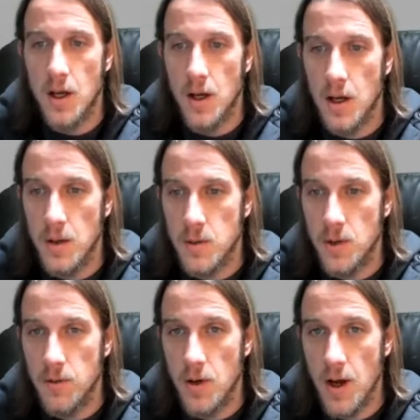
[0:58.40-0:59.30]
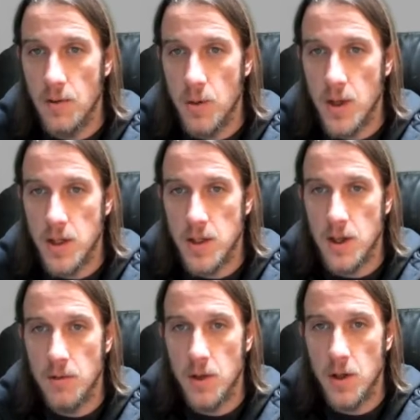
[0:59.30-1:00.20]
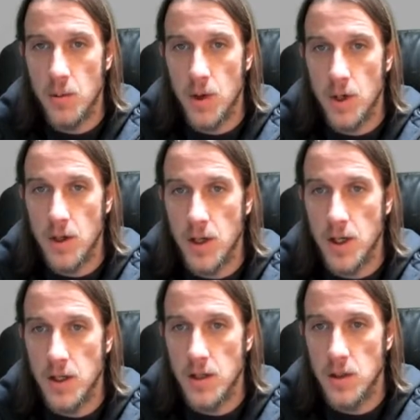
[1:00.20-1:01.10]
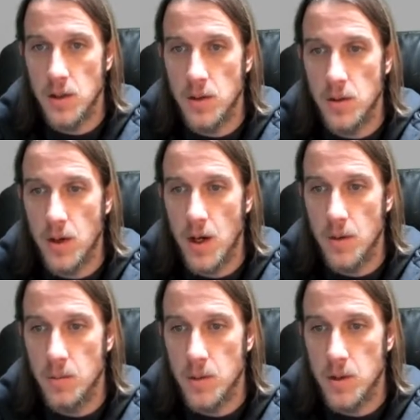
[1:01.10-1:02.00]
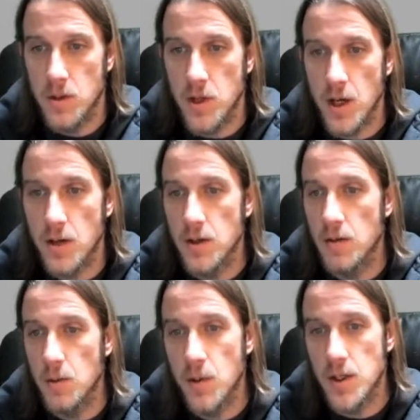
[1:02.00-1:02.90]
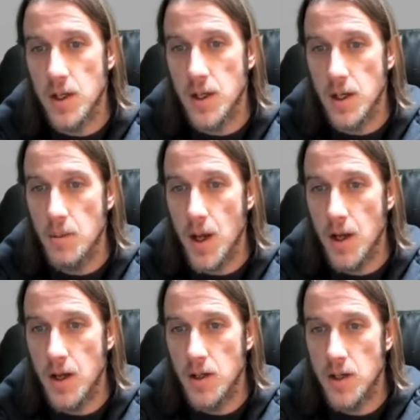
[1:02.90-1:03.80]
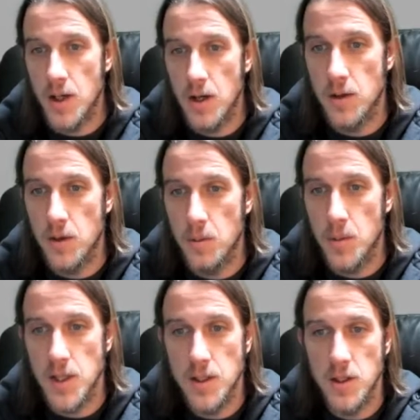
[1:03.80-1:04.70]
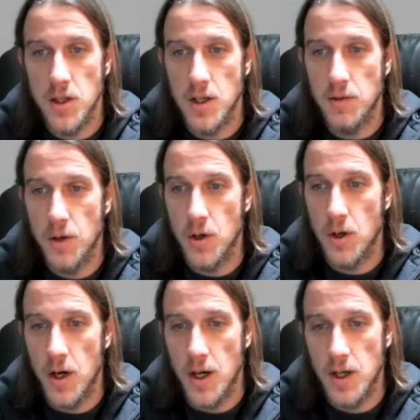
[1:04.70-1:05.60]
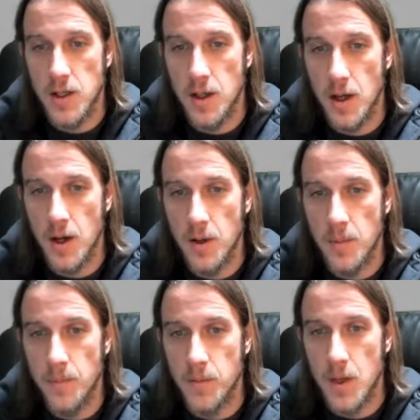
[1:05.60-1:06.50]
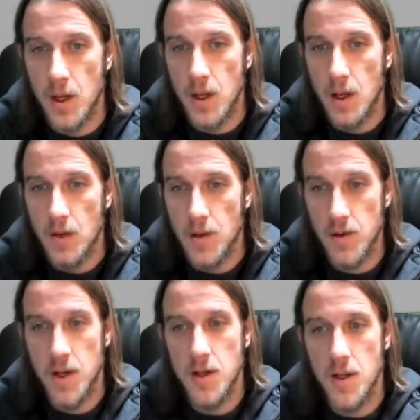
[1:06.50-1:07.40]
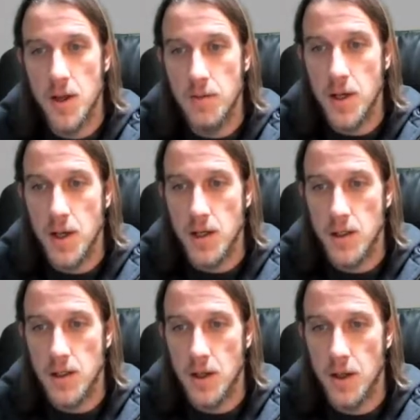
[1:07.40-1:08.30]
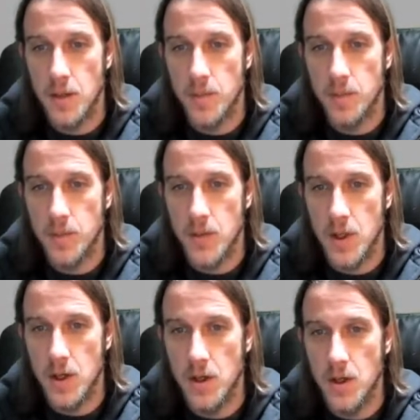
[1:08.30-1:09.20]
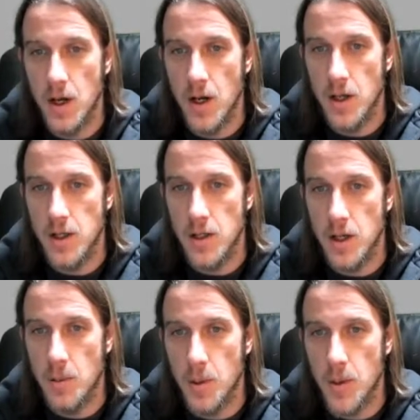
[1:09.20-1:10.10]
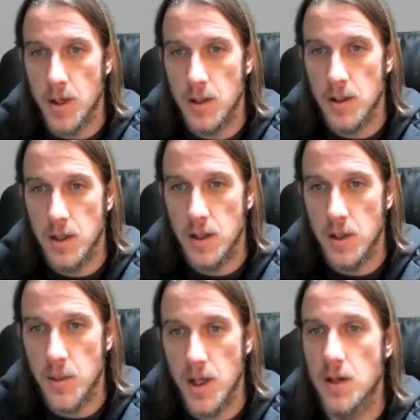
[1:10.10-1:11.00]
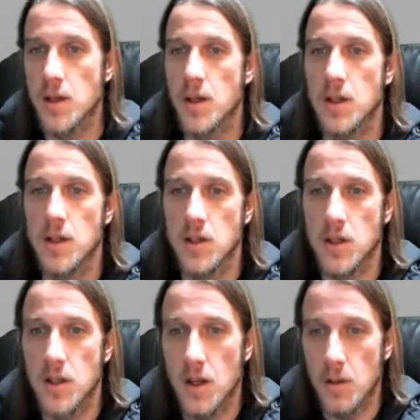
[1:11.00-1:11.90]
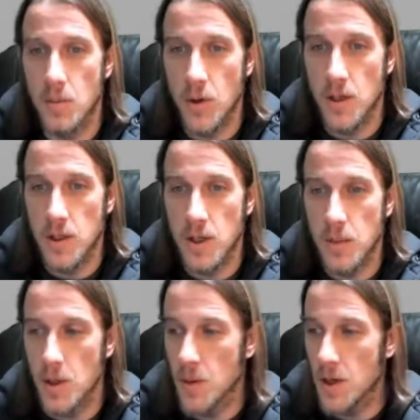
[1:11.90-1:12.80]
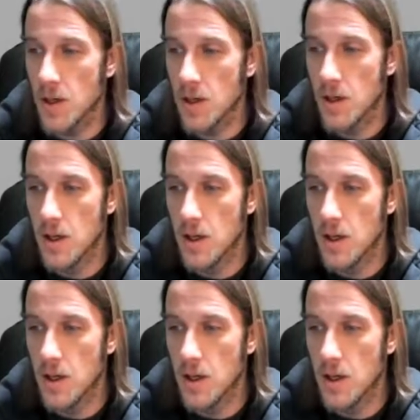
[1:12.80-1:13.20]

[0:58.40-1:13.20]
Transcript: Um, so if you have one, it's definitely worth looking into. Um, check out different ones on eBay. Check the PCGS photograde. Um, if you find a 11s, um, you, you got at least a couple bucks, and the better the condition, the more it's going to be worth.